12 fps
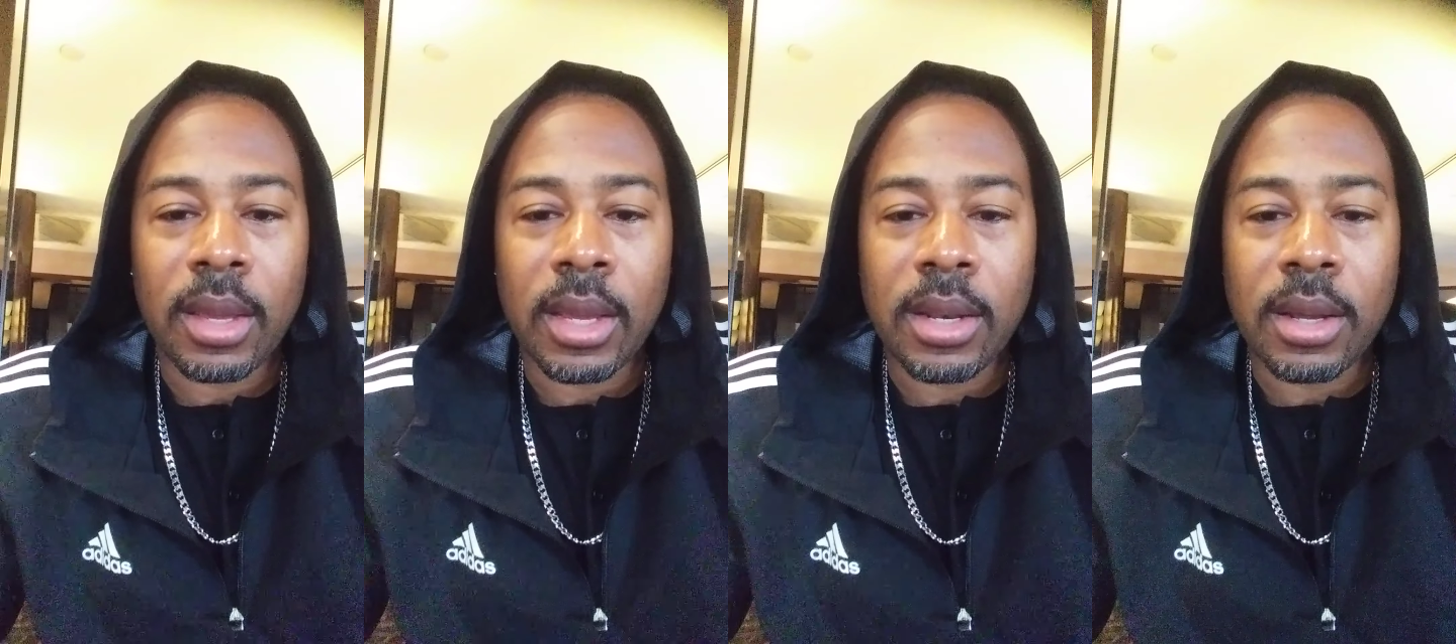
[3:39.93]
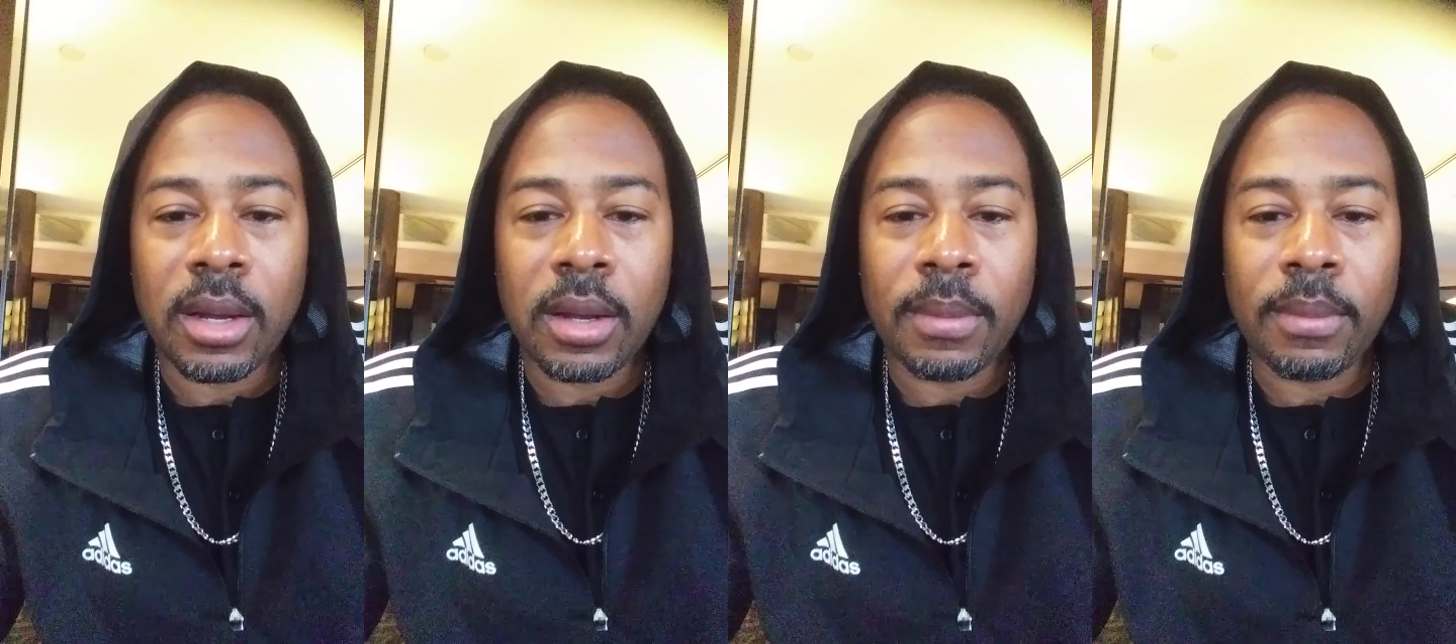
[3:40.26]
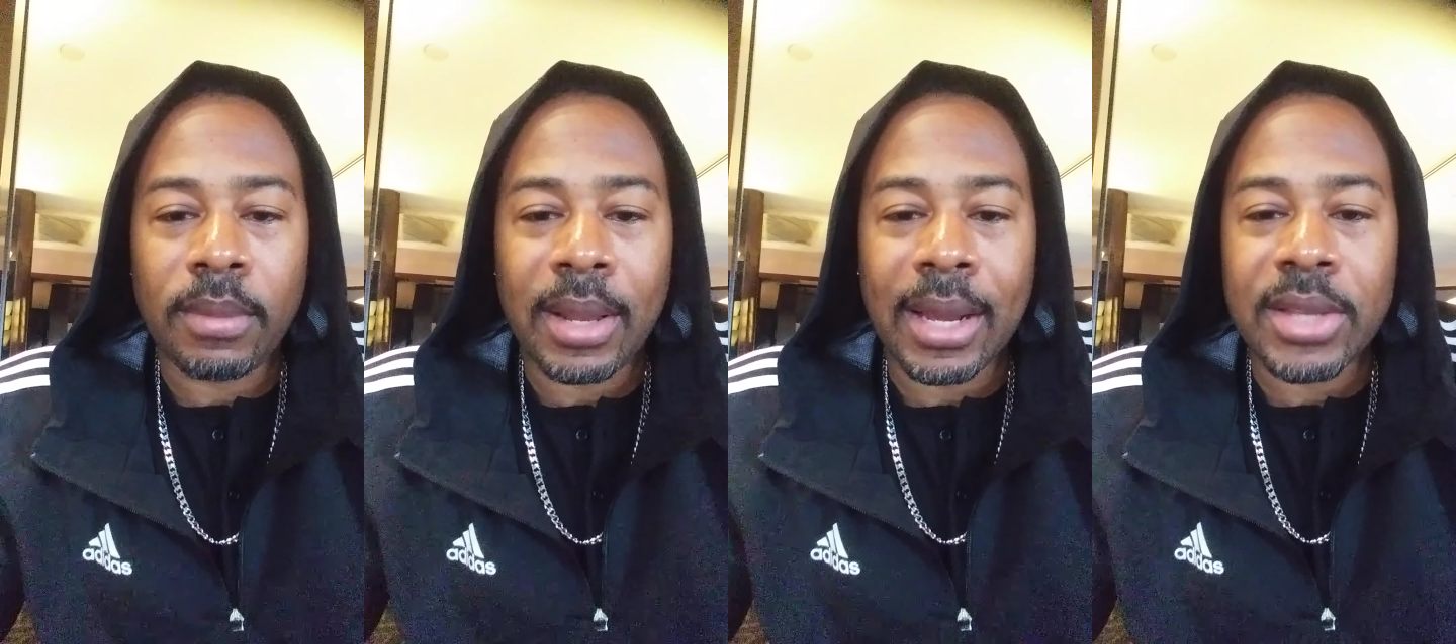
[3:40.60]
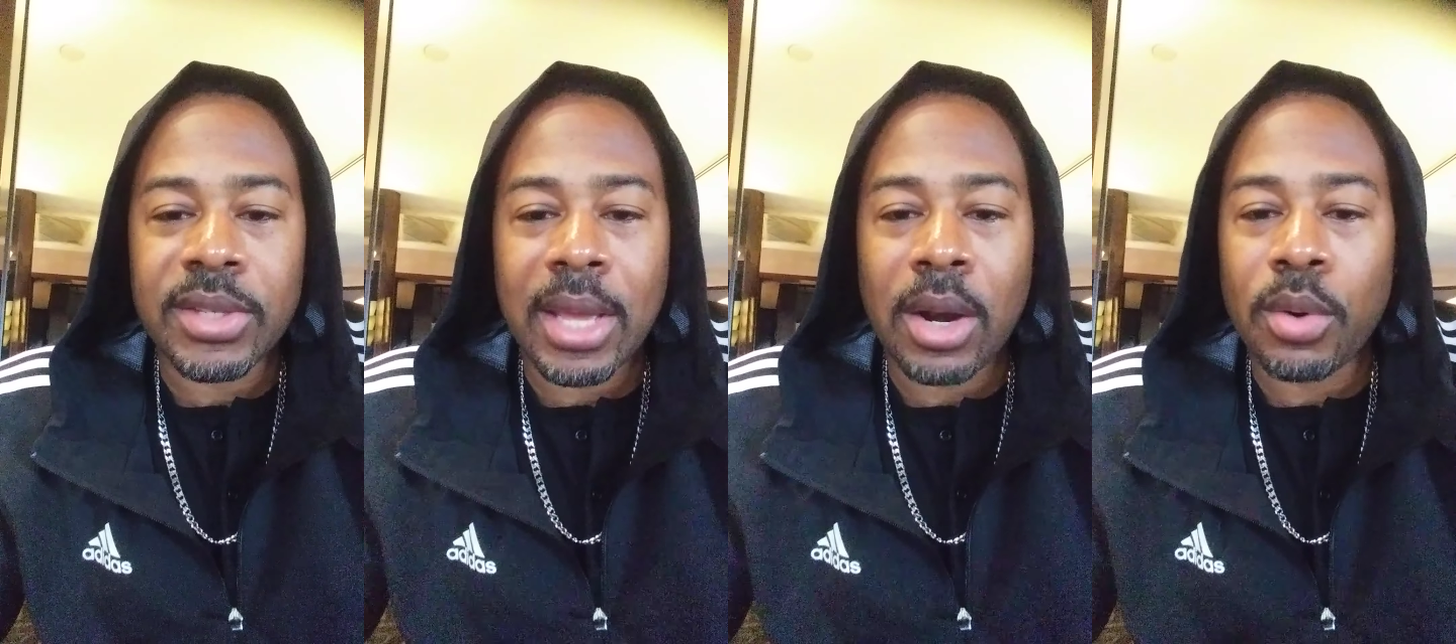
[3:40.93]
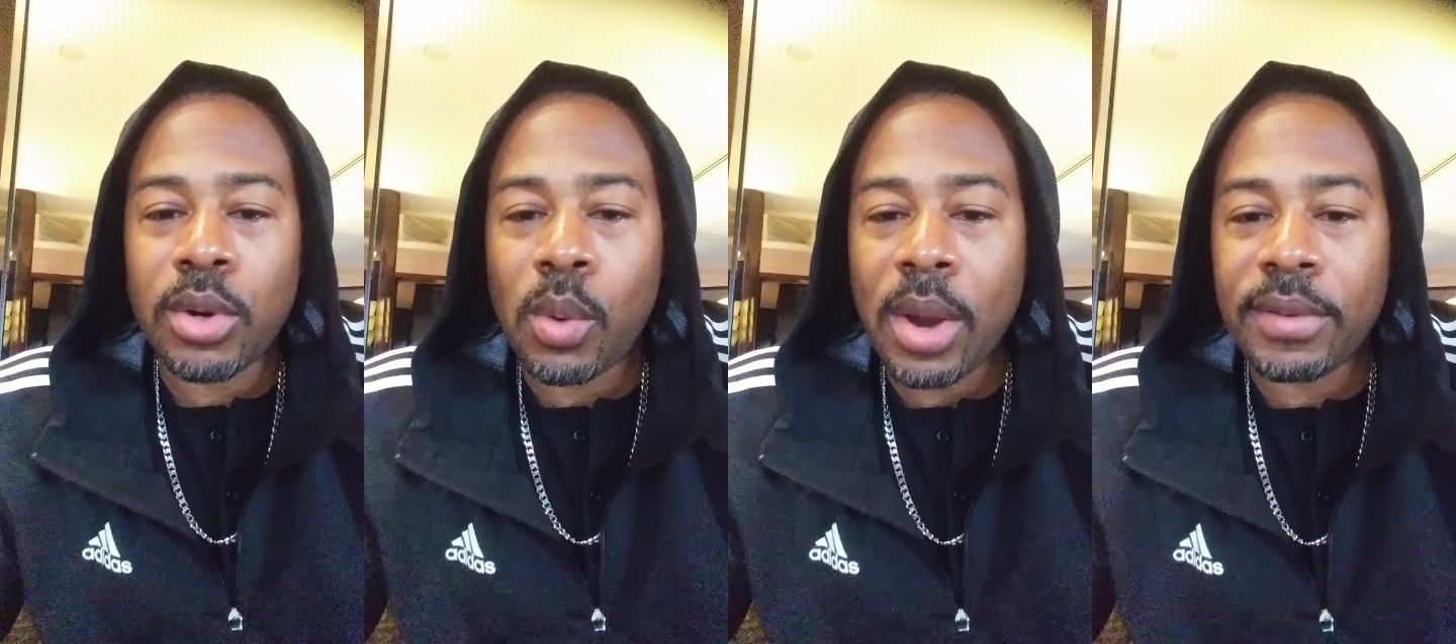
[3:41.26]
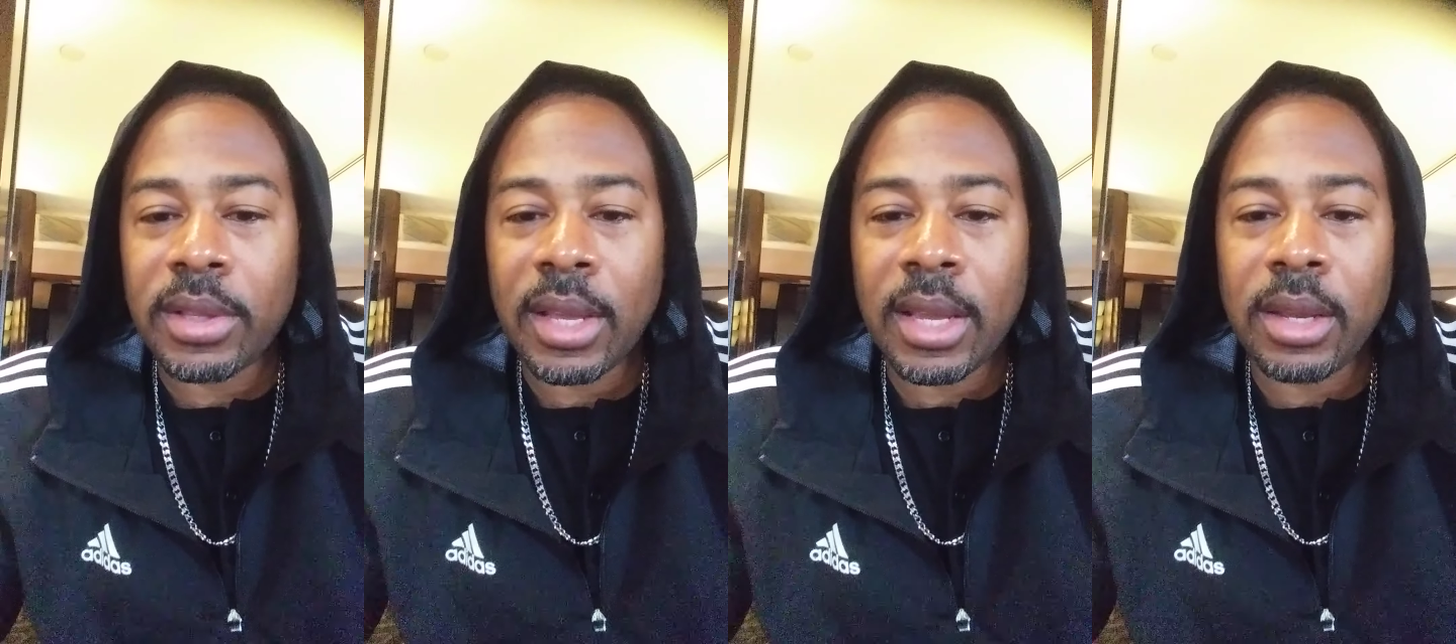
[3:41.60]
And um, like I said, I don't know
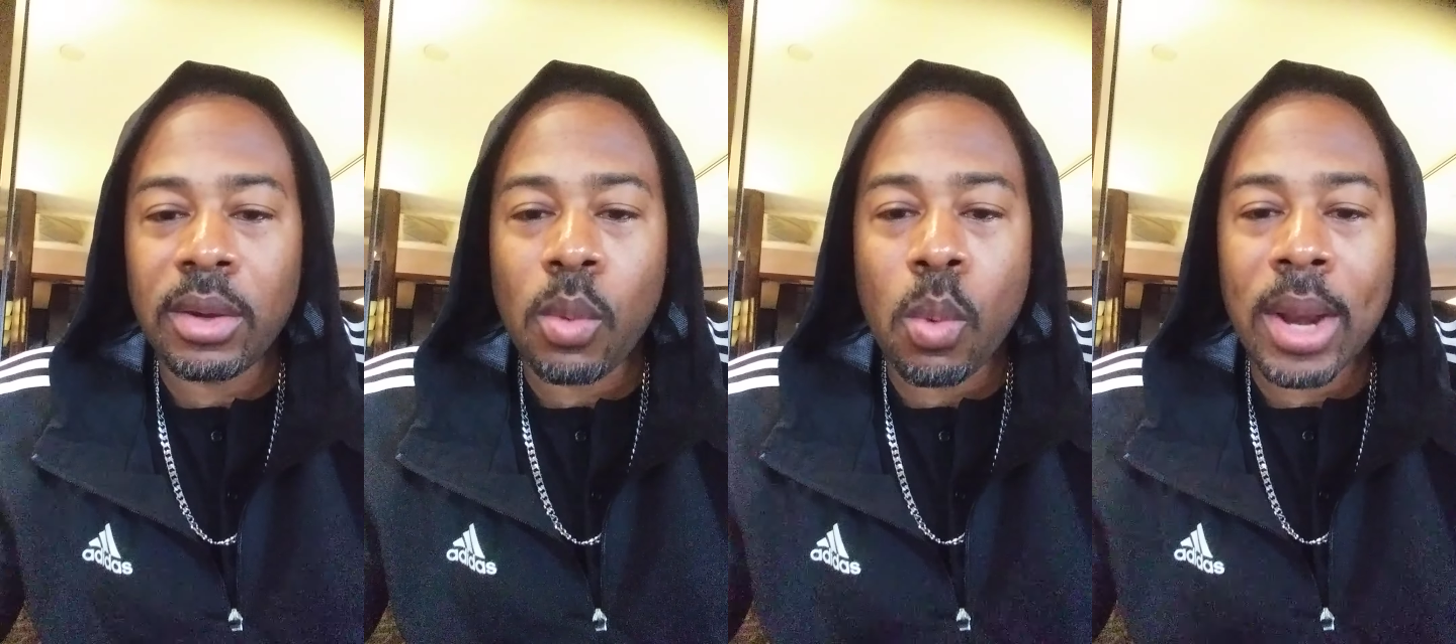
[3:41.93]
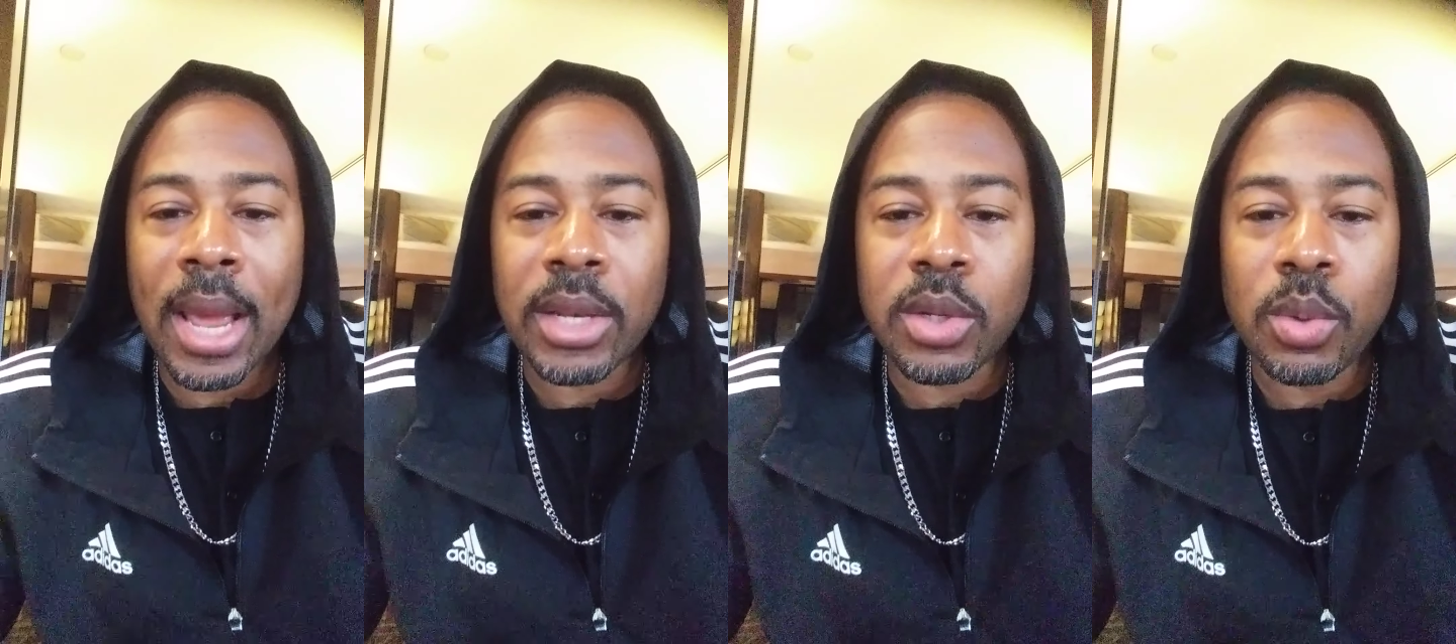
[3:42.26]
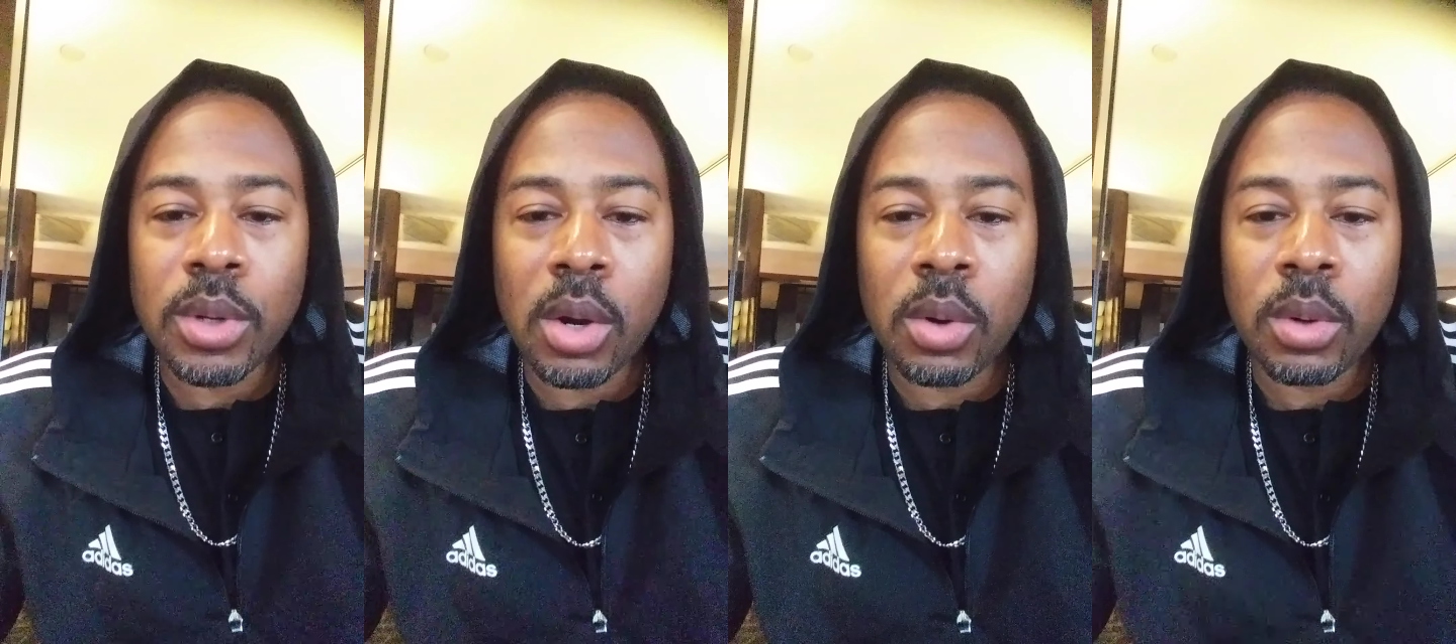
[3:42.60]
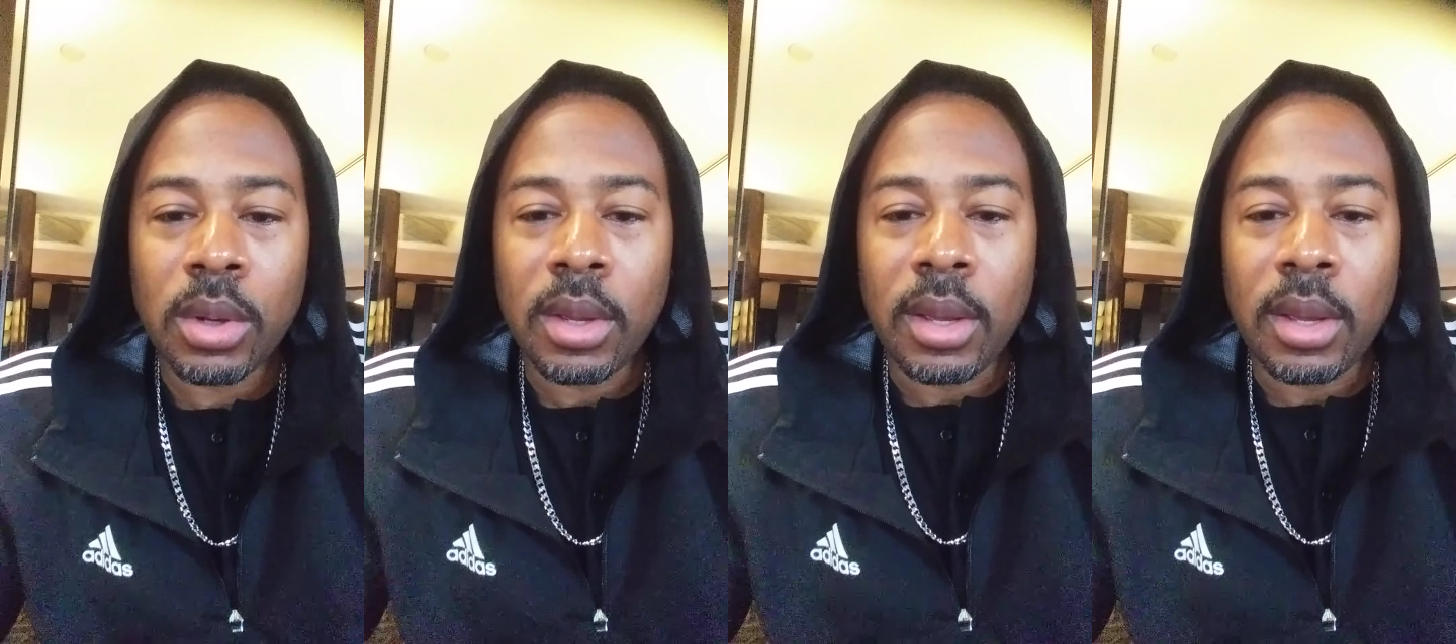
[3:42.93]
everything. What I do know,